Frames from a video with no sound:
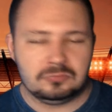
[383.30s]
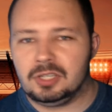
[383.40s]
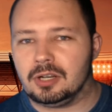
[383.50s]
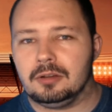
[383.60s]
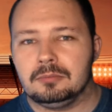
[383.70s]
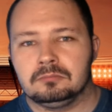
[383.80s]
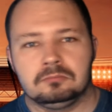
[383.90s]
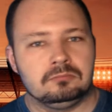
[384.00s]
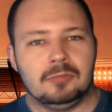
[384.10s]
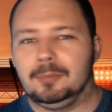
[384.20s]
you know,
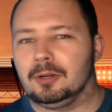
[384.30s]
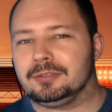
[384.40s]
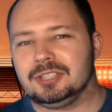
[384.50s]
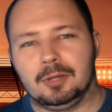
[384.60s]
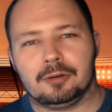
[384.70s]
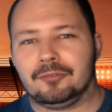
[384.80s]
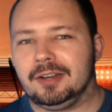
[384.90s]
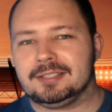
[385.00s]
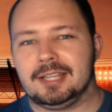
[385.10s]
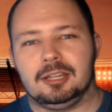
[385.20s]
I'm not, a, I'm not afraid
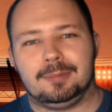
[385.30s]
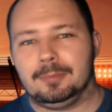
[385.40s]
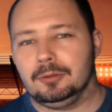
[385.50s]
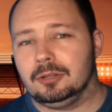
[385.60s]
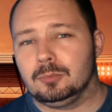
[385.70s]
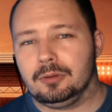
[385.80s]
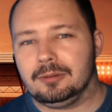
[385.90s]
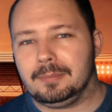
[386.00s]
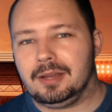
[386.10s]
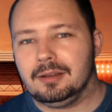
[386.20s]
to say other people know more
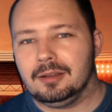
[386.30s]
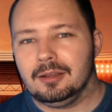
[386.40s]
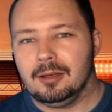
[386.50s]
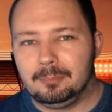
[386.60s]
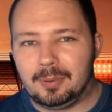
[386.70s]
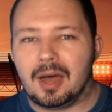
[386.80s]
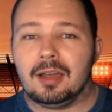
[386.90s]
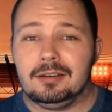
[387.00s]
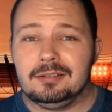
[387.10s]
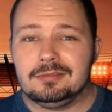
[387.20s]
than me,
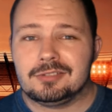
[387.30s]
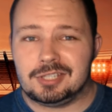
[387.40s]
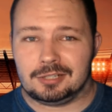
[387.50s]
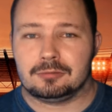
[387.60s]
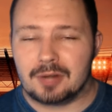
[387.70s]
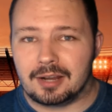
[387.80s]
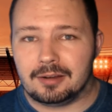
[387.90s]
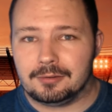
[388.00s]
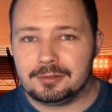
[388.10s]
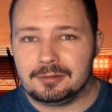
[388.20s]
but stick
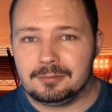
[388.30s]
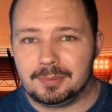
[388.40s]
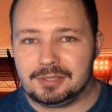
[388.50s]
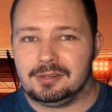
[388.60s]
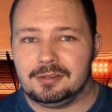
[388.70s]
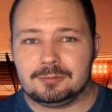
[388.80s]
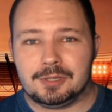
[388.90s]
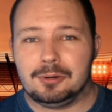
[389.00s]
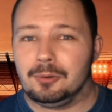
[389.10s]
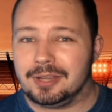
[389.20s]
around because we're
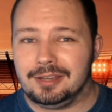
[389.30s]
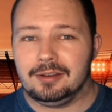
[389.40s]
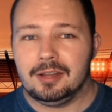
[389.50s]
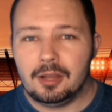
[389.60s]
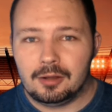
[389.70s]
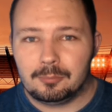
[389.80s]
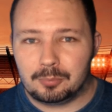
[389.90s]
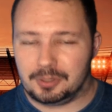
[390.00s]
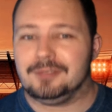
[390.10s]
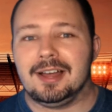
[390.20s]
talking
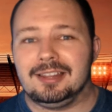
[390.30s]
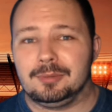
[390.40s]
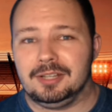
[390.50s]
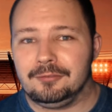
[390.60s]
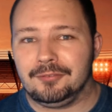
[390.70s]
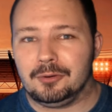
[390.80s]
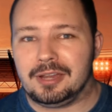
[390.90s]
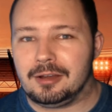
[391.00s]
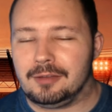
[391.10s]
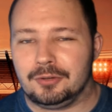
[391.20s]
pretty valuable info
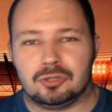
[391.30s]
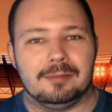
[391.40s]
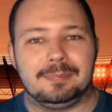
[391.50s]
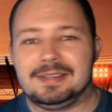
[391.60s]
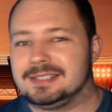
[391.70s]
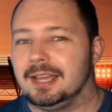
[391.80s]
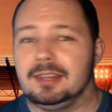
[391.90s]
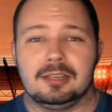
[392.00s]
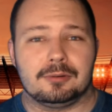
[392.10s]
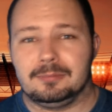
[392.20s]
here if you're trying to piece
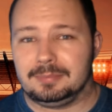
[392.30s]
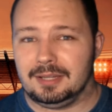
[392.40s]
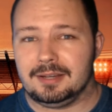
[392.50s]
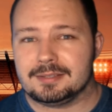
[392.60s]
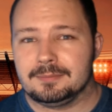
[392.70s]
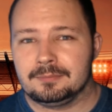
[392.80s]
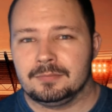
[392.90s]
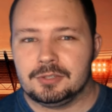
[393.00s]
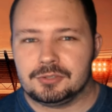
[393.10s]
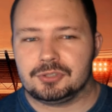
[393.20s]
together your own plays.
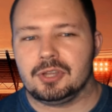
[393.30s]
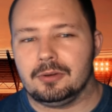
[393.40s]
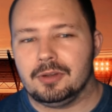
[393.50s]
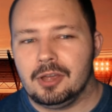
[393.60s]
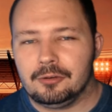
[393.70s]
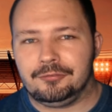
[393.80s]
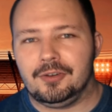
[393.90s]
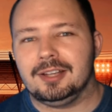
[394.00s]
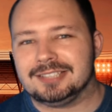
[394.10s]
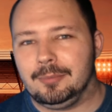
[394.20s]
So
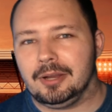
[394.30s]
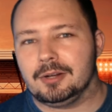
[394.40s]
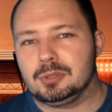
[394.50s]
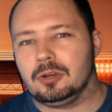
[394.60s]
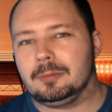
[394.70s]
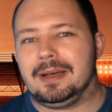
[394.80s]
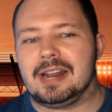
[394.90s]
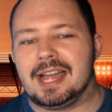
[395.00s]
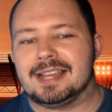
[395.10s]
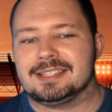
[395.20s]
first game we're going to talk about,
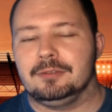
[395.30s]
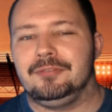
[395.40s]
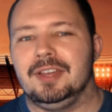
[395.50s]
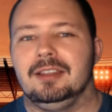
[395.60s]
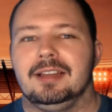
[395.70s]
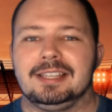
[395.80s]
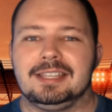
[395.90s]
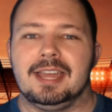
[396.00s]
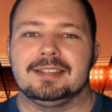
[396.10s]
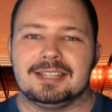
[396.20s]
Aston Villa
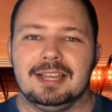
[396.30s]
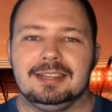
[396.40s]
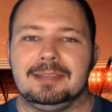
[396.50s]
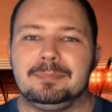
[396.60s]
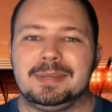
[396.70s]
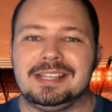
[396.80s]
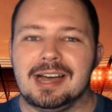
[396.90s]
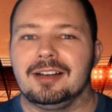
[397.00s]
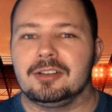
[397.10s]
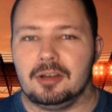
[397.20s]
against
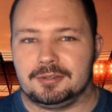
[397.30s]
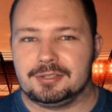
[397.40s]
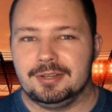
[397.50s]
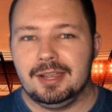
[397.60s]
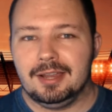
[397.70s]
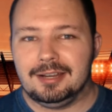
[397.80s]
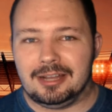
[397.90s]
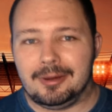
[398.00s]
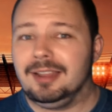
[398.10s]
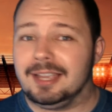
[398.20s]
Olympiacos.
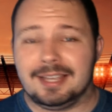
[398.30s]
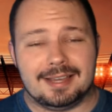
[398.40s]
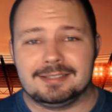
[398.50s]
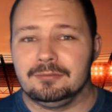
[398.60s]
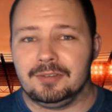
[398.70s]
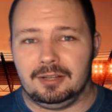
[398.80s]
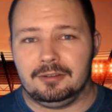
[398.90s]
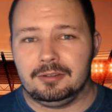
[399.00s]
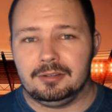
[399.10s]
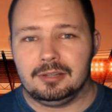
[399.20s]
Now I like Aston Villa.
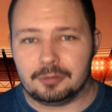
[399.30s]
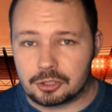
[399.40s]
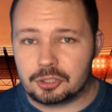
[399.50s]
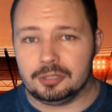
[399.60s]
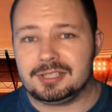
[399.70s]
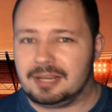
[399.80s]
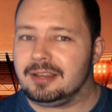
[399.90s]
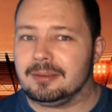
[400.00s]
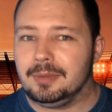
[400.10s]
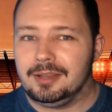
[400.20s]
They're a good
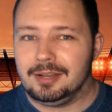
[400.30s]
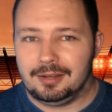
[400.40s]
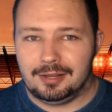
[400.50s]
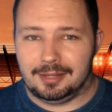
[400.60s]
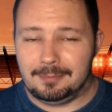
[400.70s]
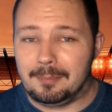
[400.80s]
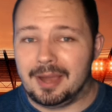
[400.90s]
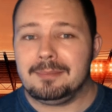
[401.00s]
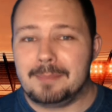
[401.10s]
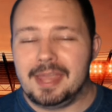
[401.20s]
team. They
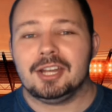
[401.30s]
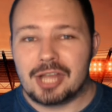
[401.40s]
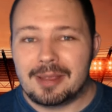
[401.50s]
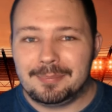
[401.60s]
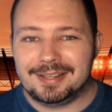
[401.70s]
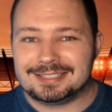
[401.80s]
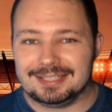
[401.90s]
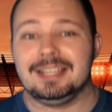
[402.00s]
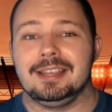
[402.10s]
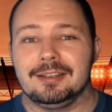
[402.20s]
might make Champions
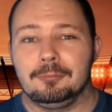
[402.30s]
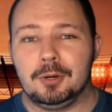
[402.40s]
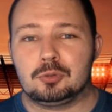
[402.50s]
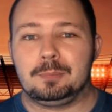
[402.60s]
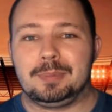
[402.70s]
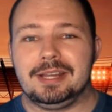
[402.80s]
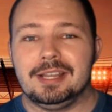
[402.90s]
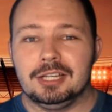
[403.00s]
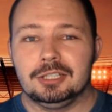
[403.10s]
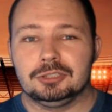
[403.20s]
League, which would
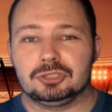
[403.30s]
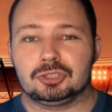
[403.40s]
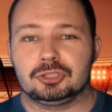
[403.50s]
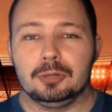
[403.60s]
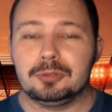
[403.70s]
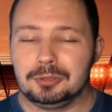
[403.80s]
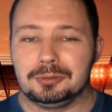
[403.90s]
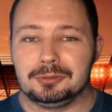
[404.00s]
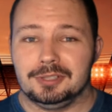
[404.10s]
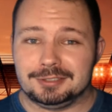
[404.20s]
be so
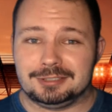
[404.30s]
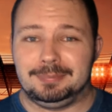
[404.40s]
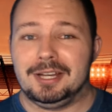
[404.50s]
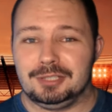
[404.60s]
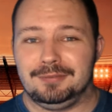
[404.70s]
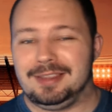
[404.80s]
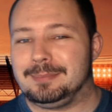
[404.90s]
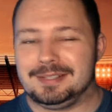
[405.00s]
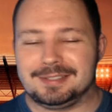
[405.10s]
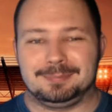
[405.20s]
cool, especially if they
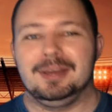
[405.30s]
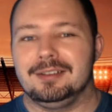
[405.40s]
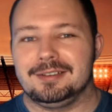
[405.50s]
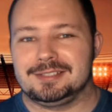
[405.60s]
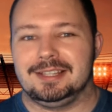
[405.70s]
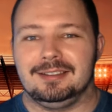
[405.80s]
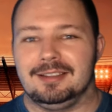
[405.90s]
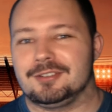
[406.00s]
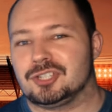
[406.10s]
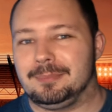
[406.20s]
beat Spurs to that
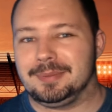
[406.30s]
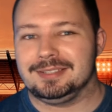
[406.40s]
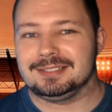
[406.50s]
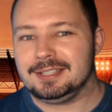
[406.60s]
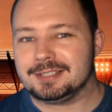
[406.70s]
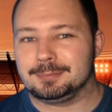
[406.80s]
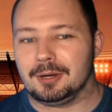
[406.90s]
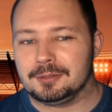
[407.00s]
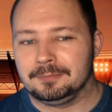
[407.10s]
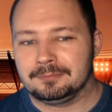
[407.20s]
last Champions League spot.